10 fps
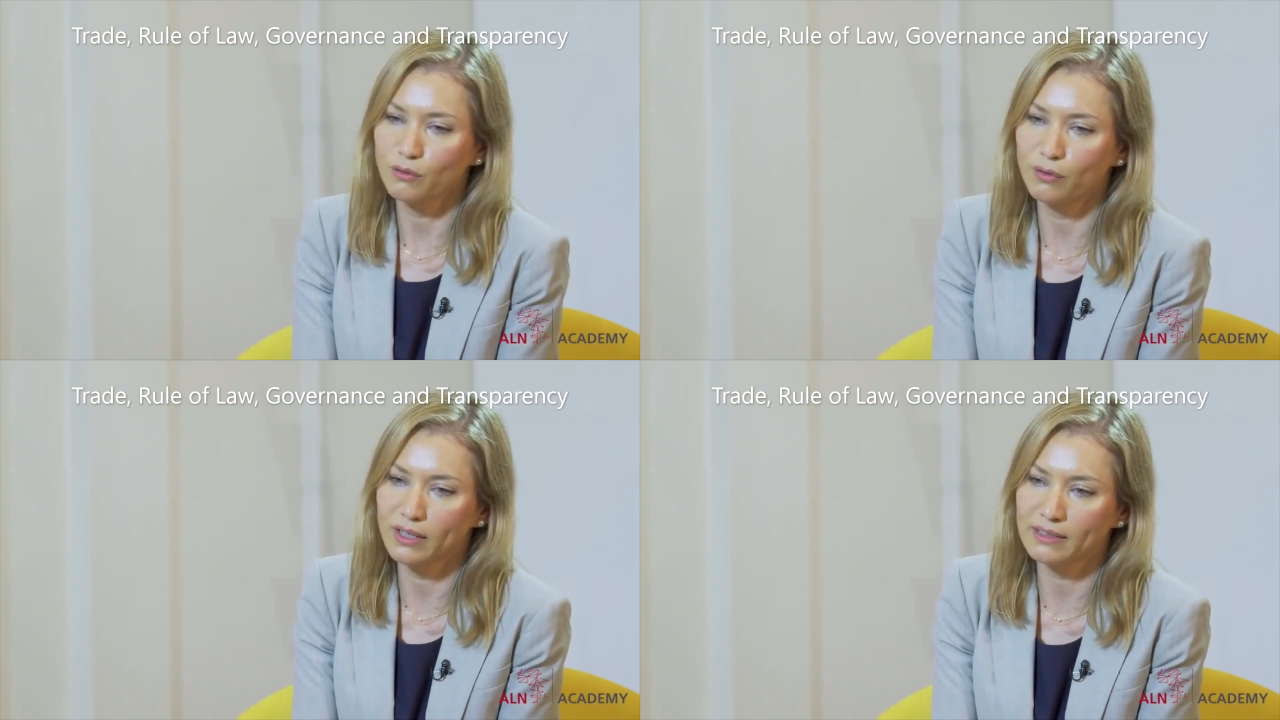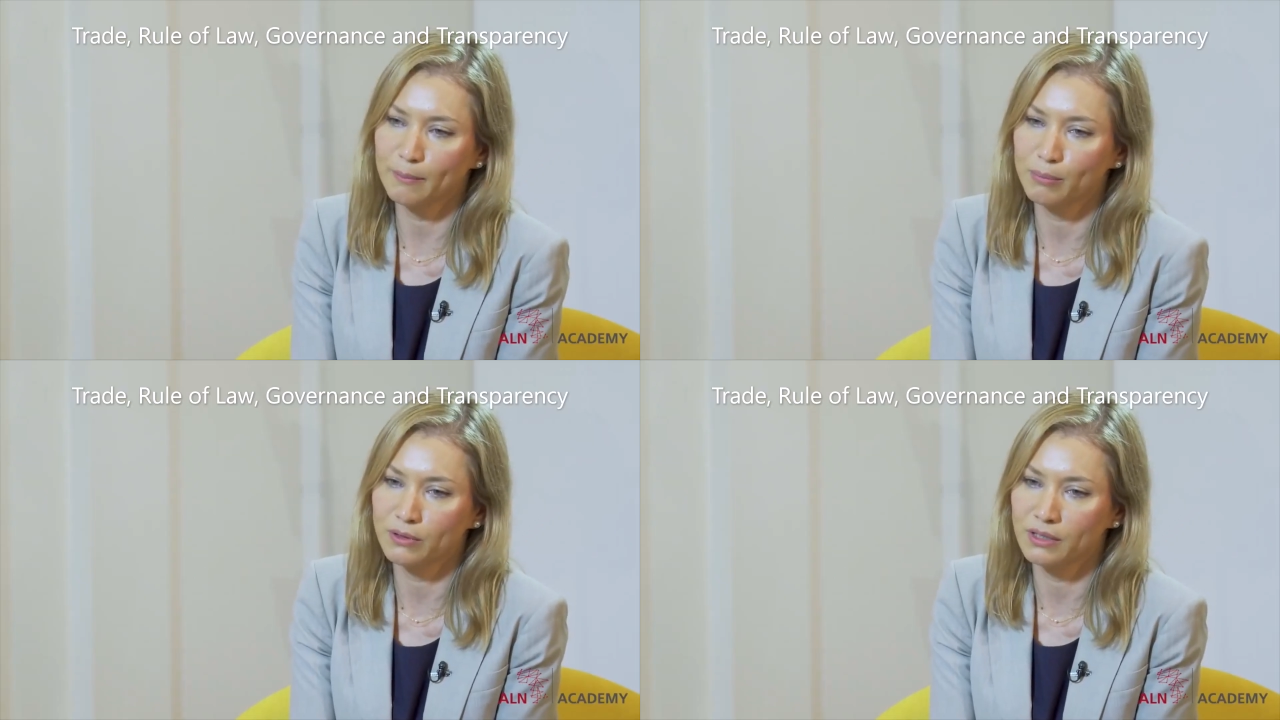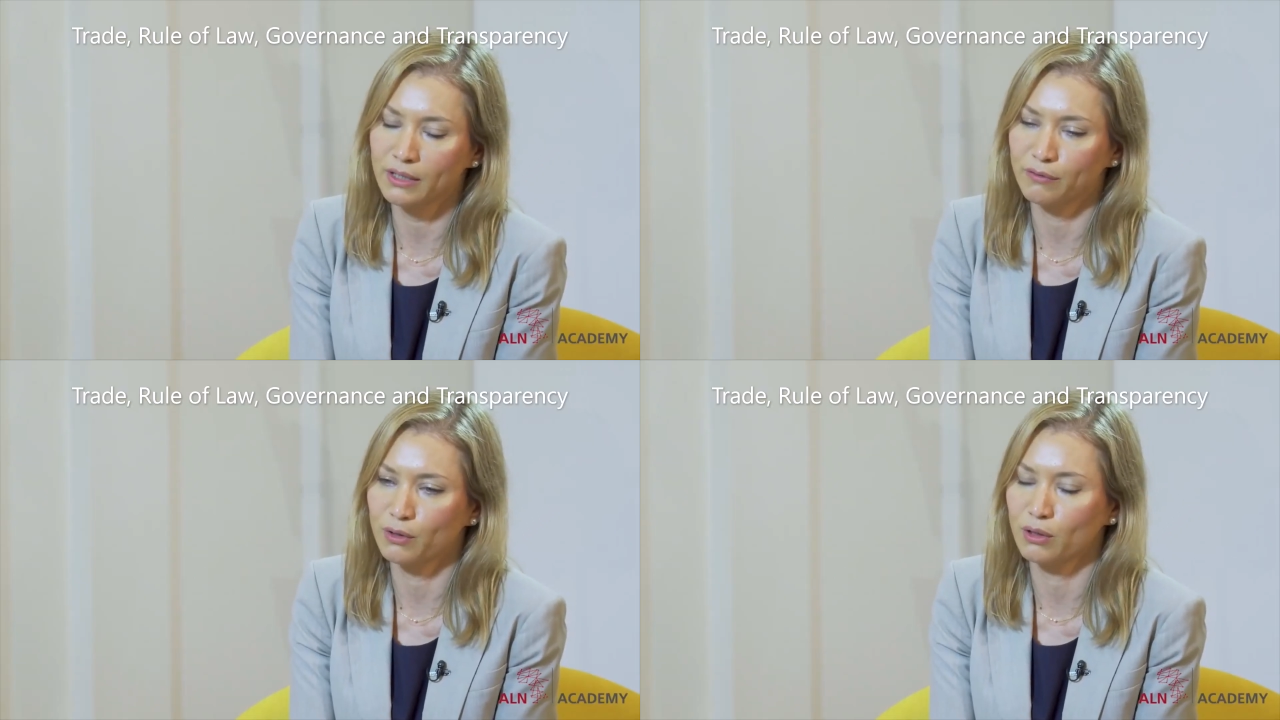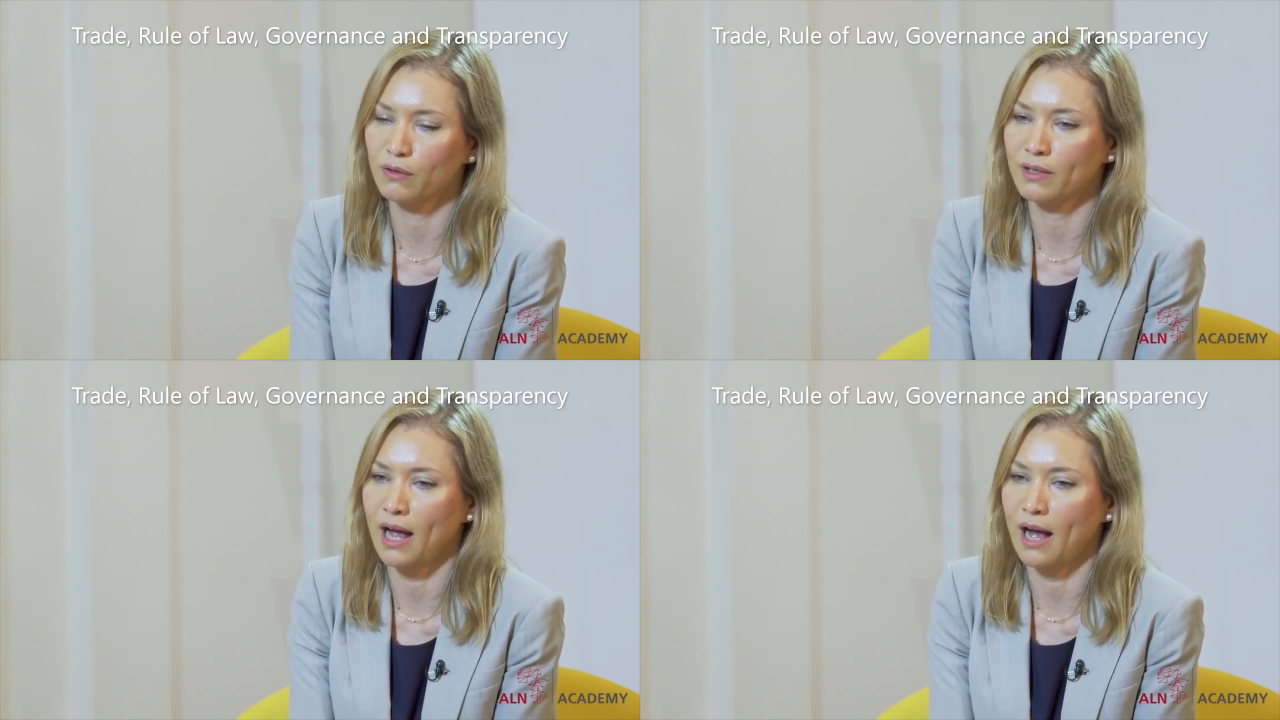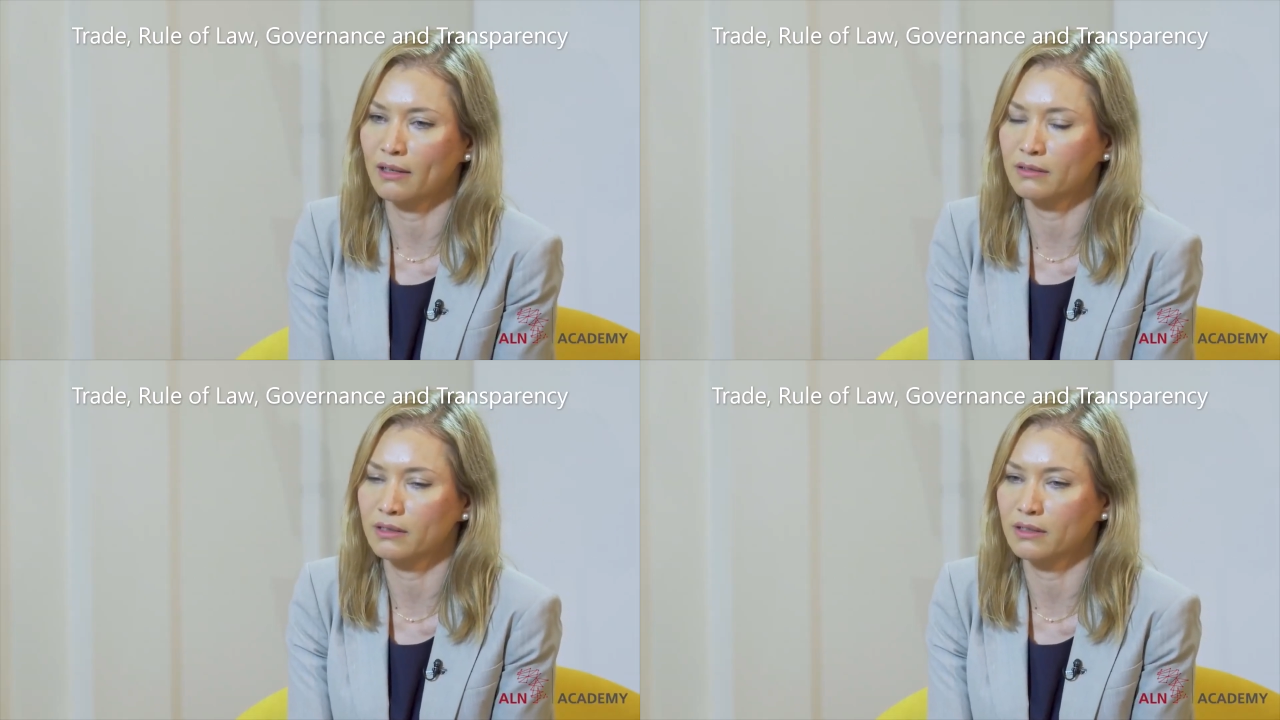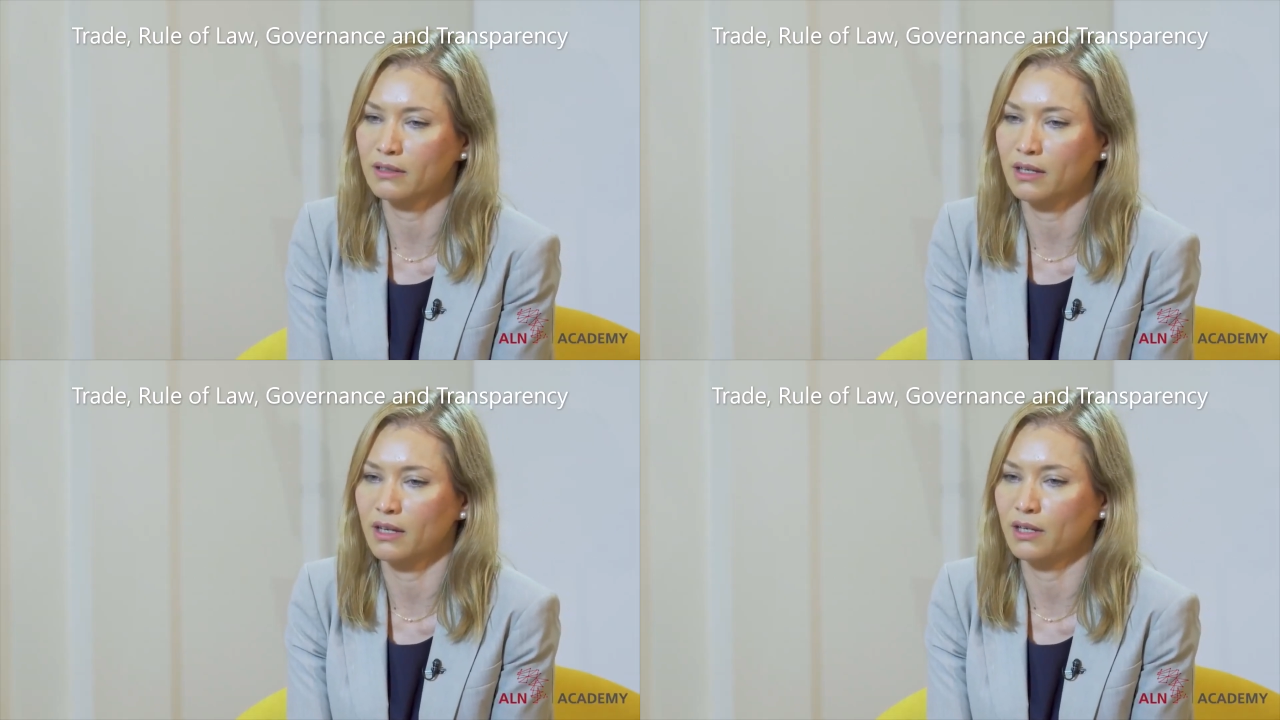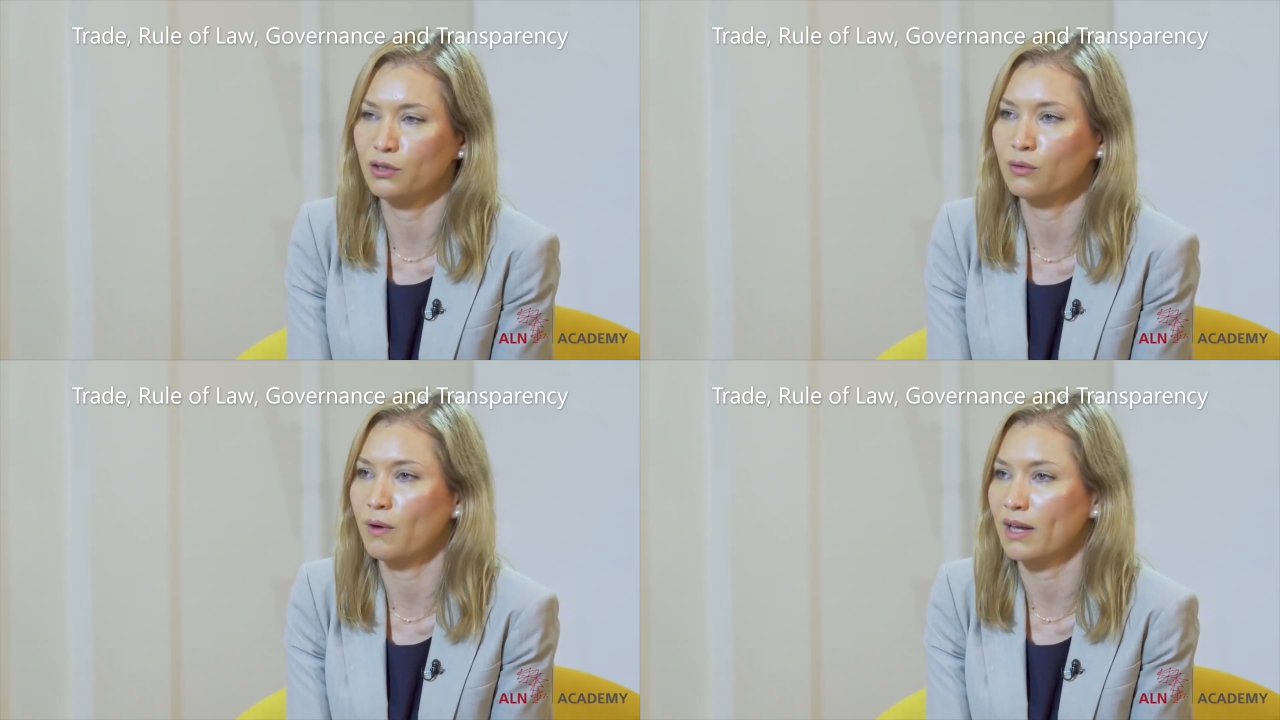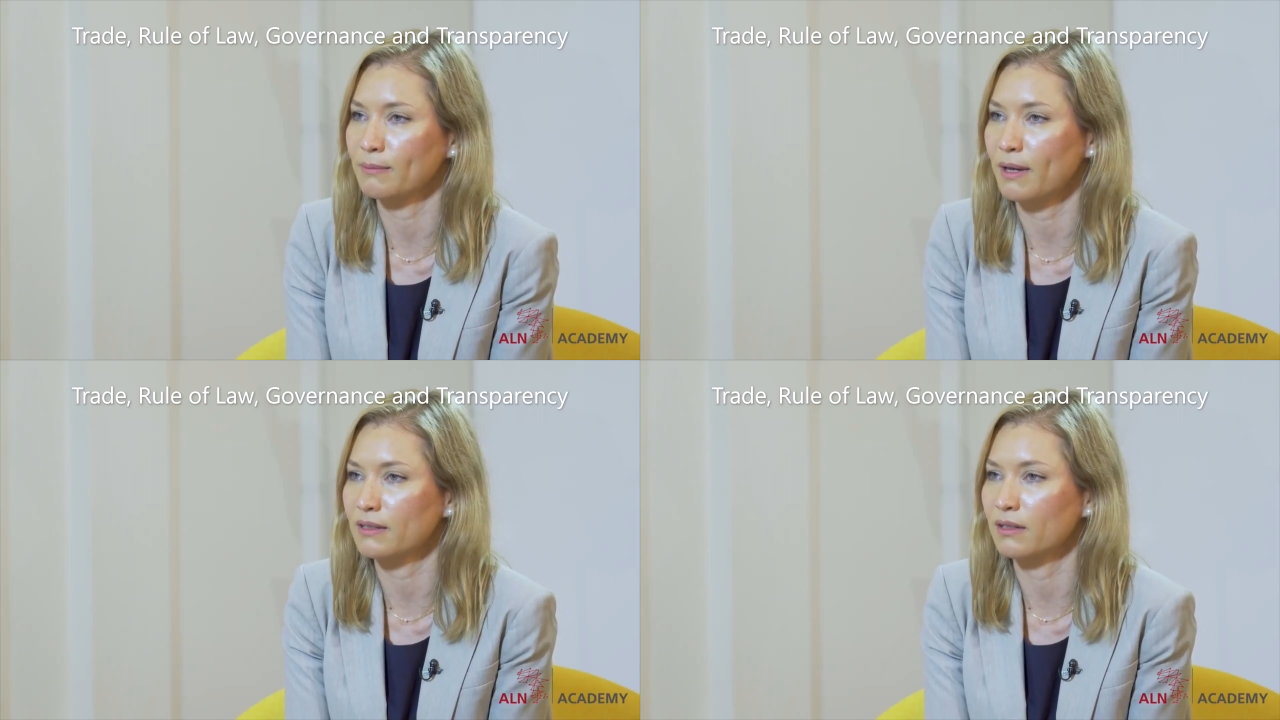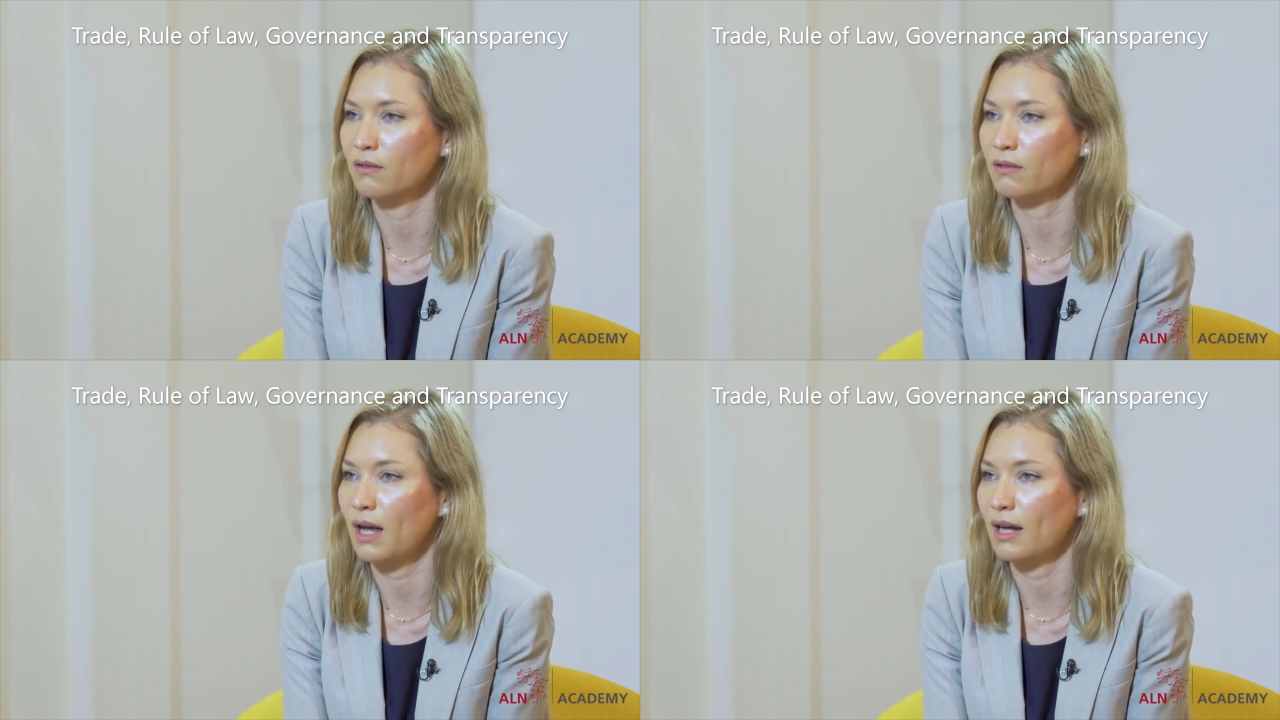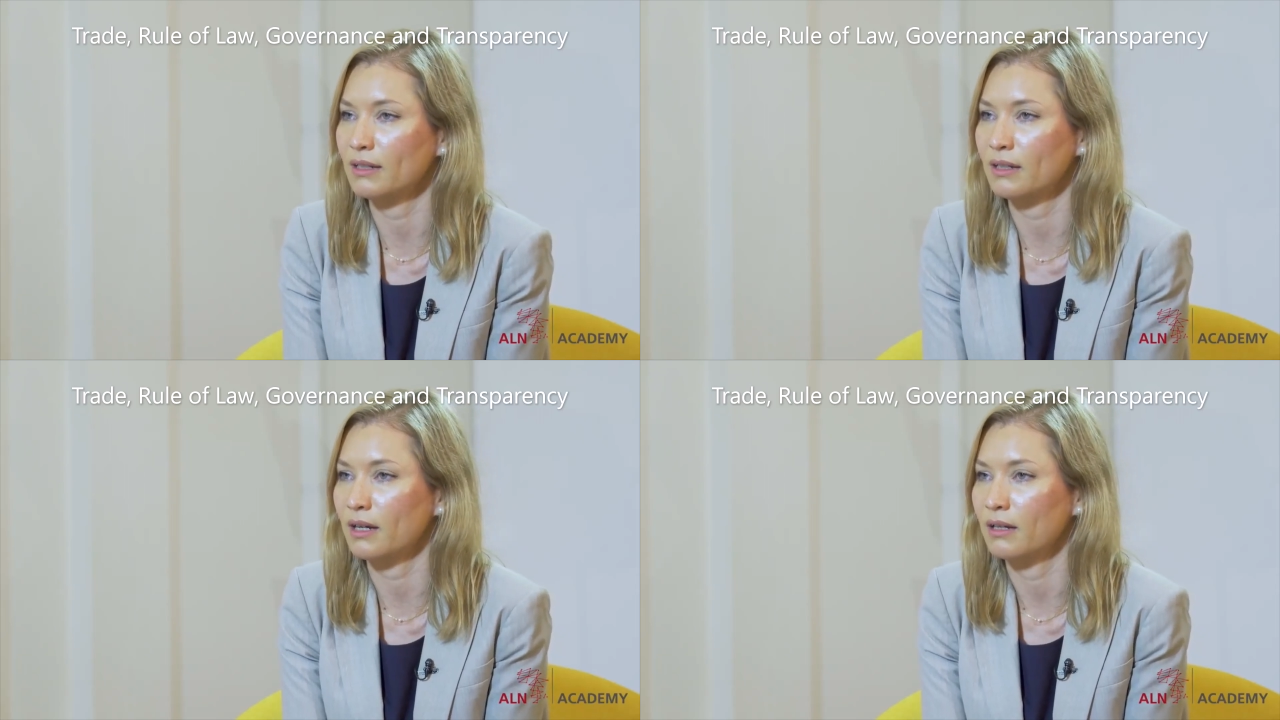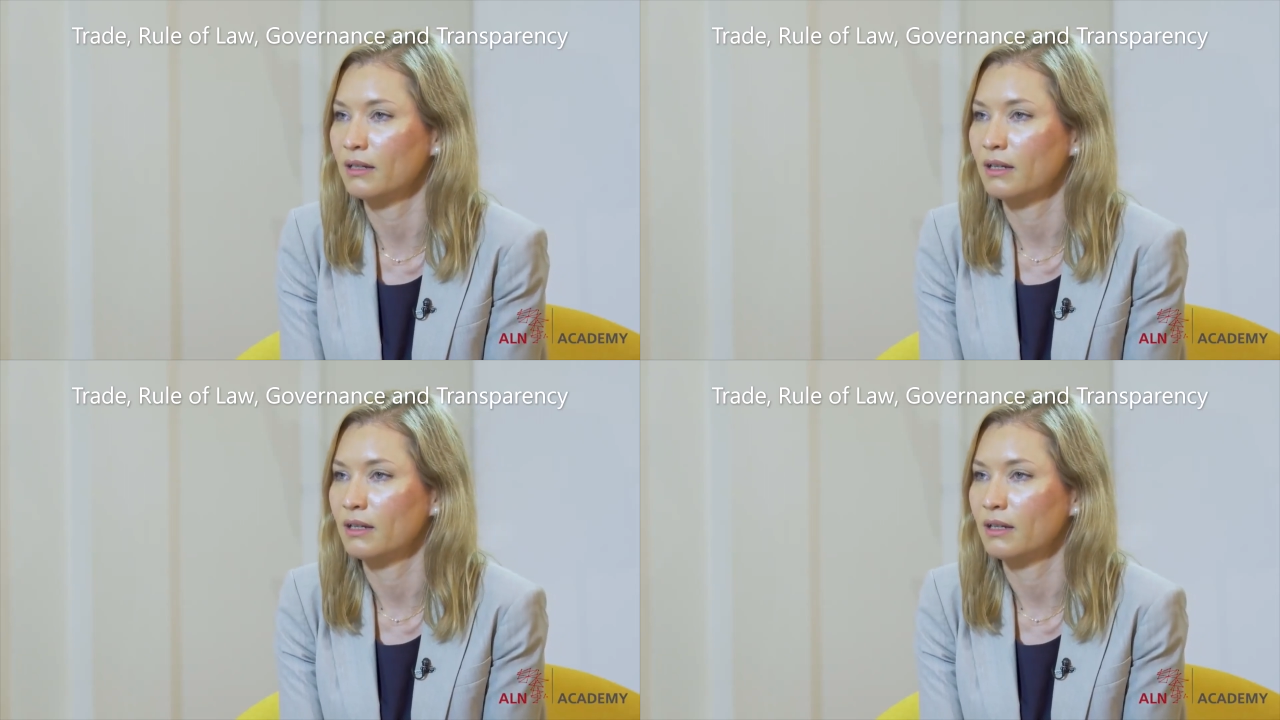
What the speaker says: for example, if you look at the US-Mexico-Canada